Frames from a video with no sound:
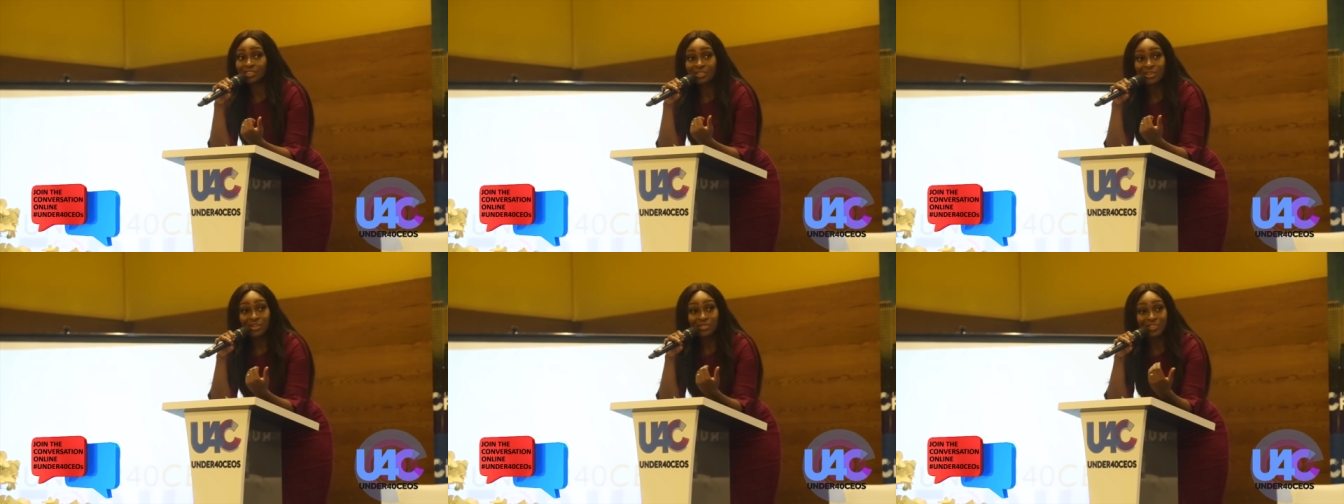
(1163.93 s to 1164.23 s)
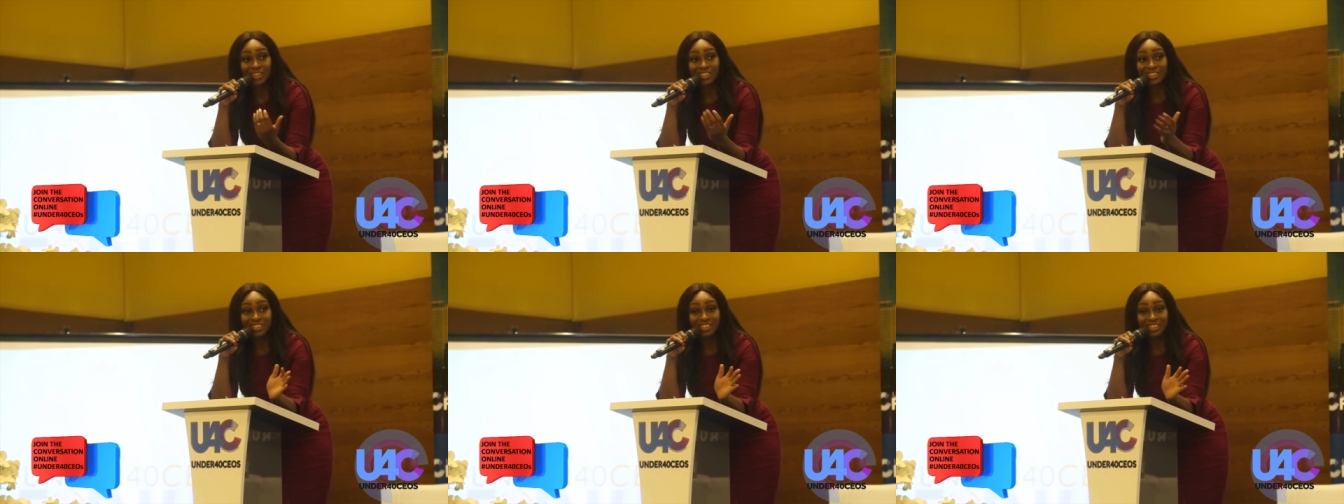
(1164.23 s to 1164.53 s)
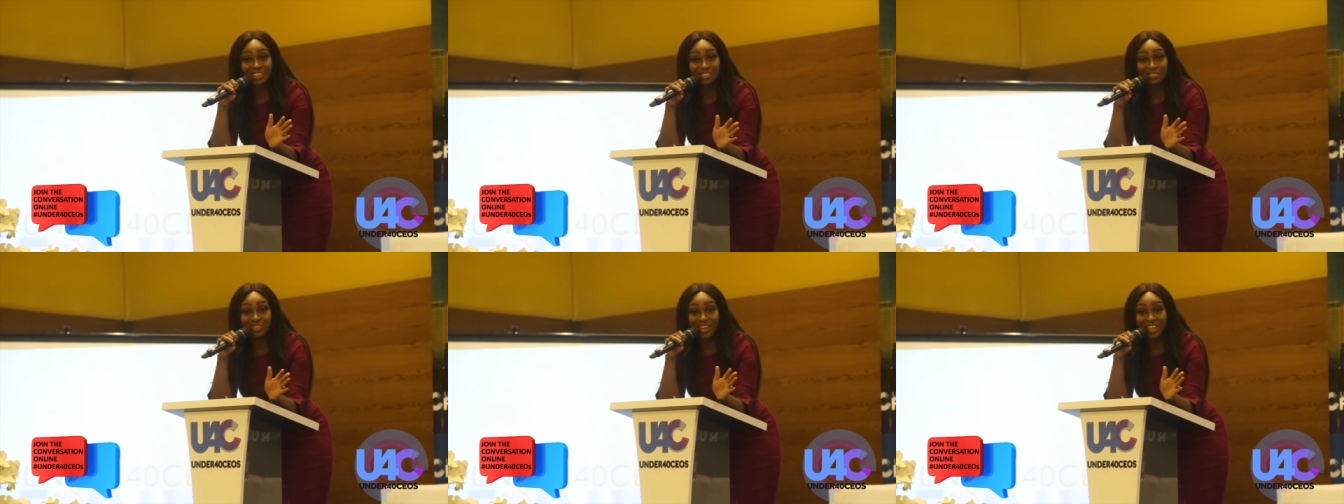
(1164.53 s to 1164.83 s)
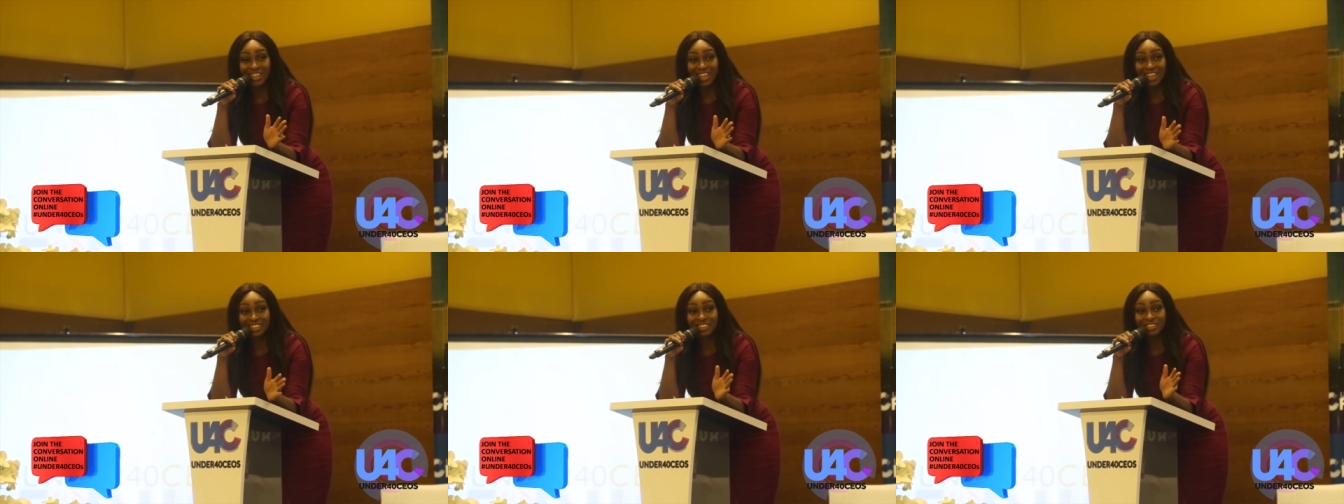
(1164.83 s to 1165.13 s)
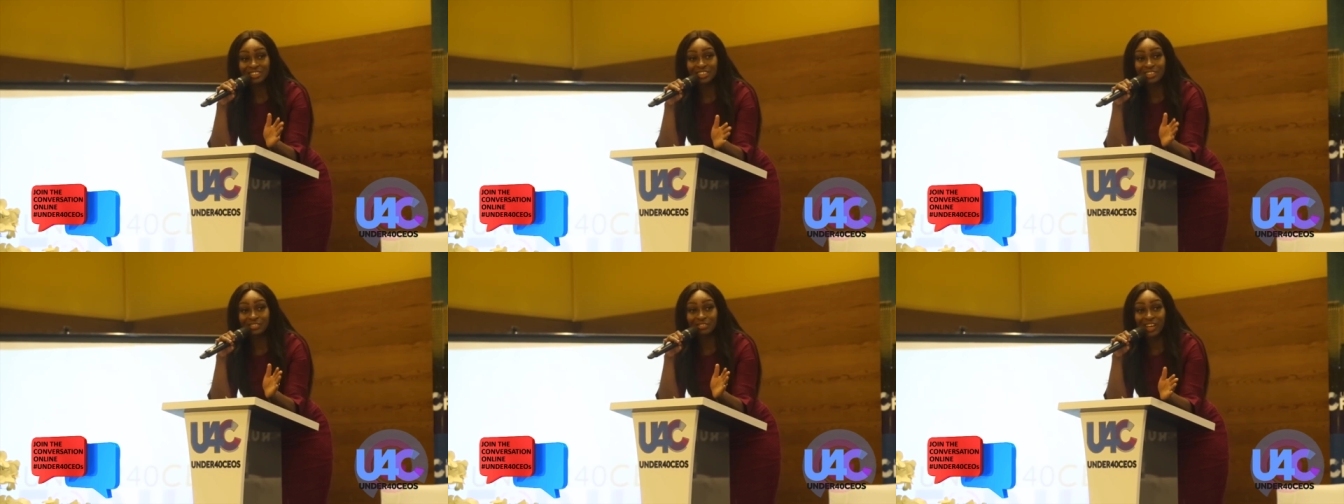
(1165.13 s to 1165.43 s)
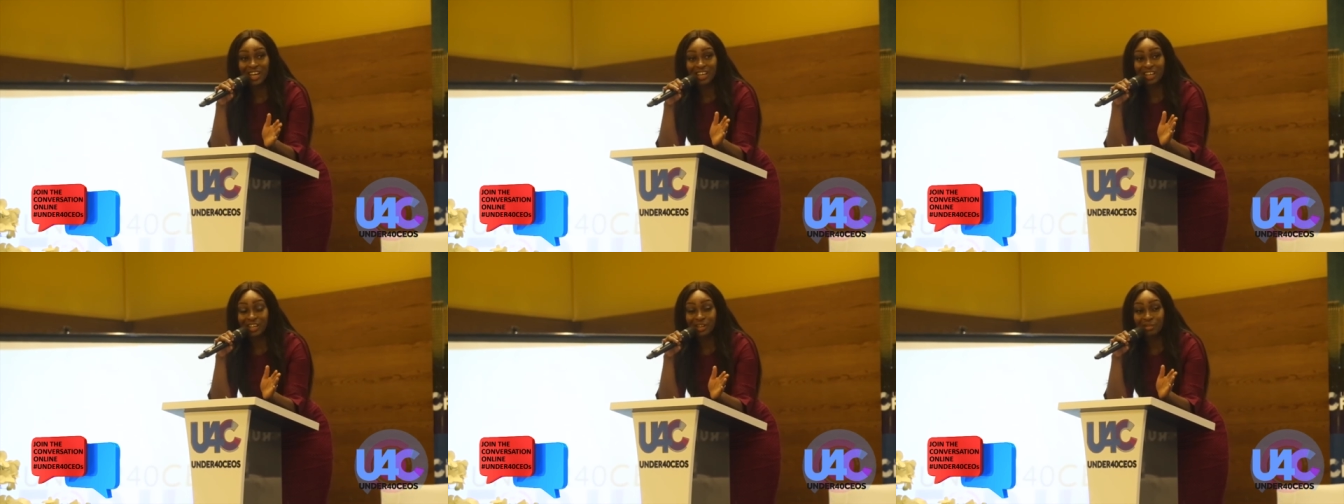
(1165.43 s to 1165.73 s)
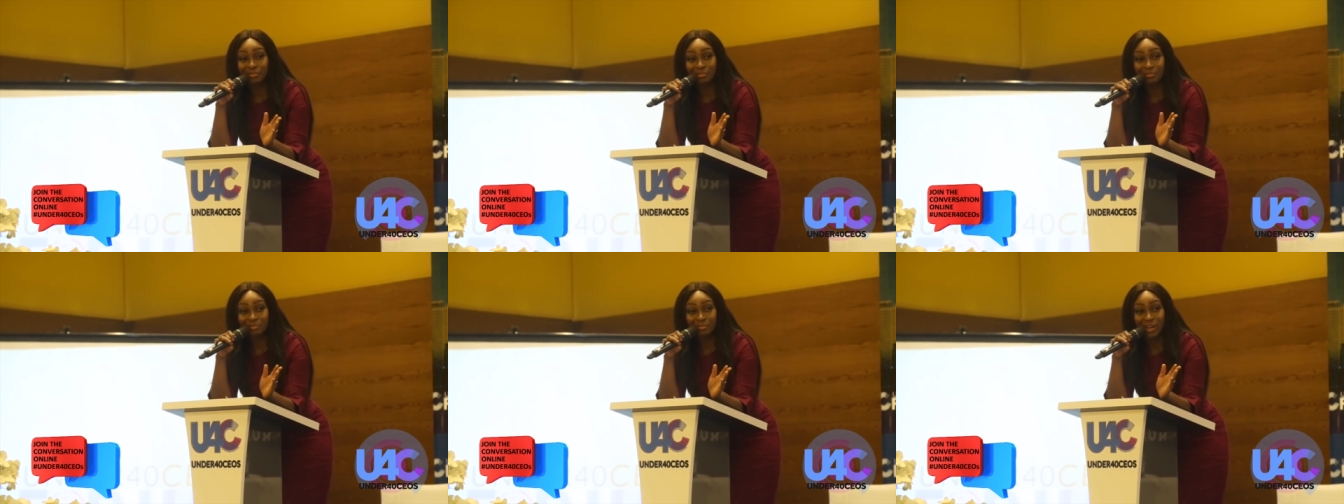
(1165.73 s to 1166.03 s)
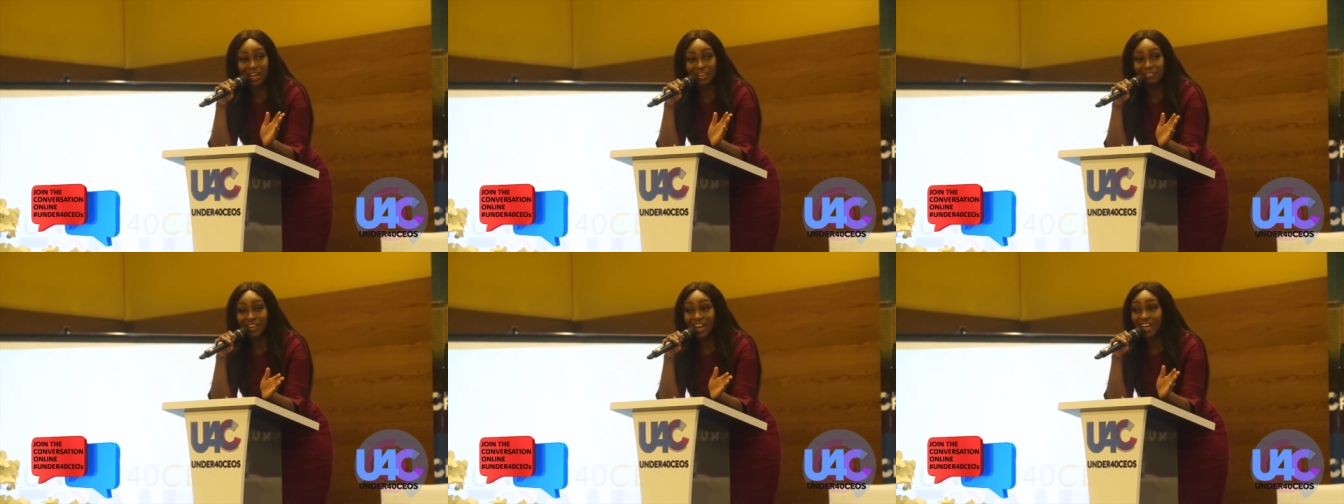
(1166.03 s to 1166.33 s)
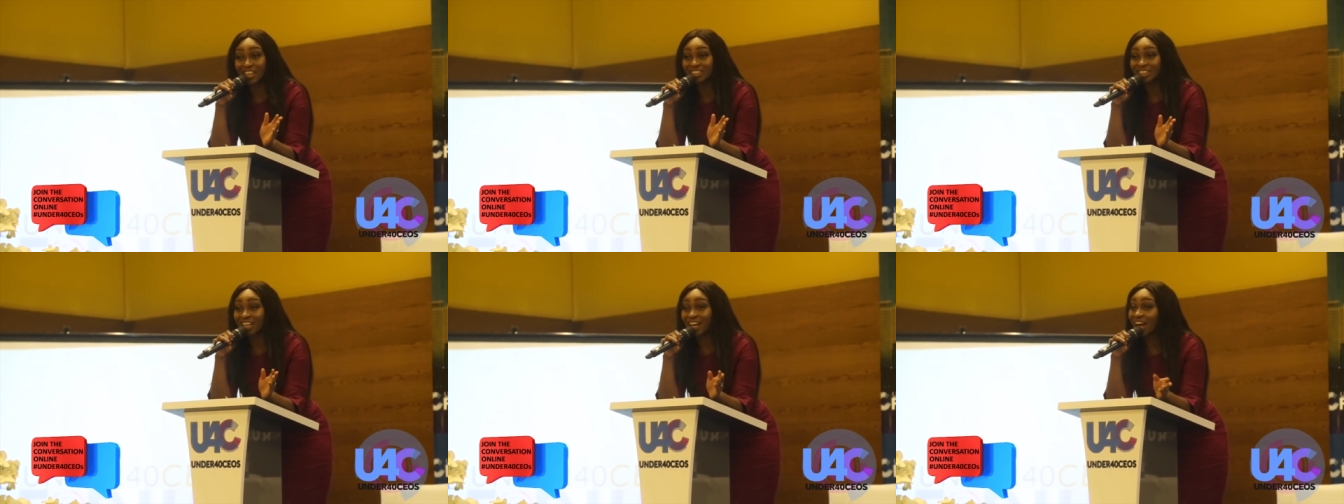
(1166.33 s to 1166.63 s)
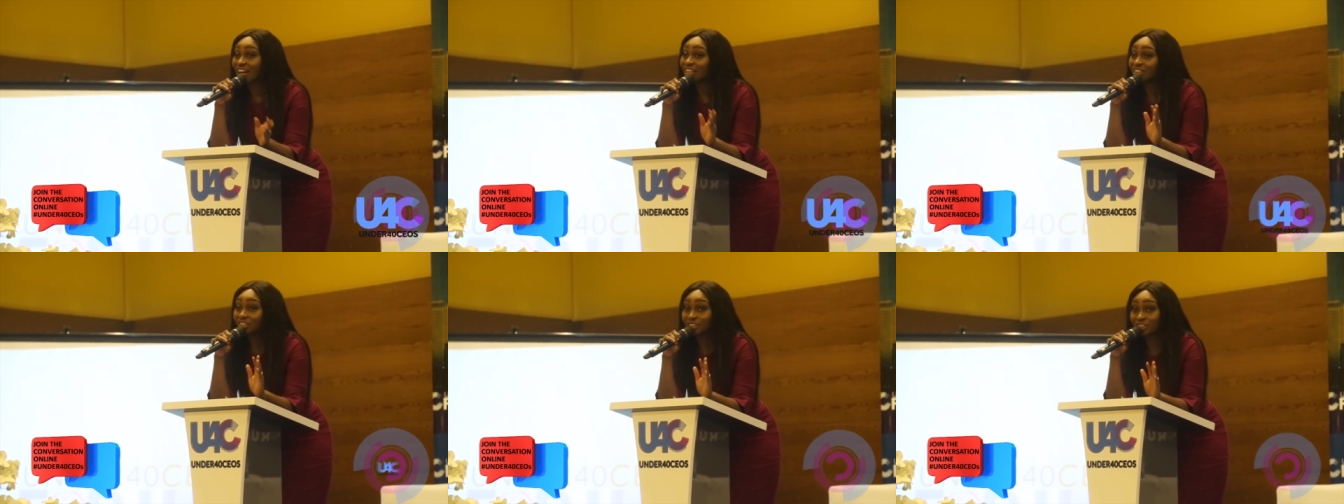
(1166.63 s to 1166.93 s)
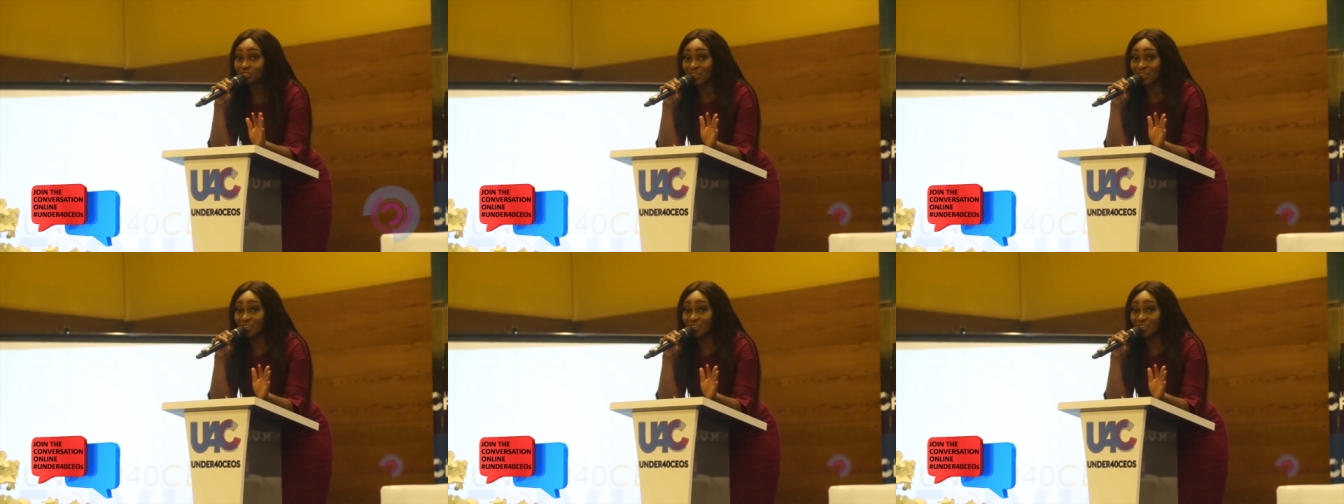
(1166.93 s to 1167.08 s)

No offense to the financial advisor. I use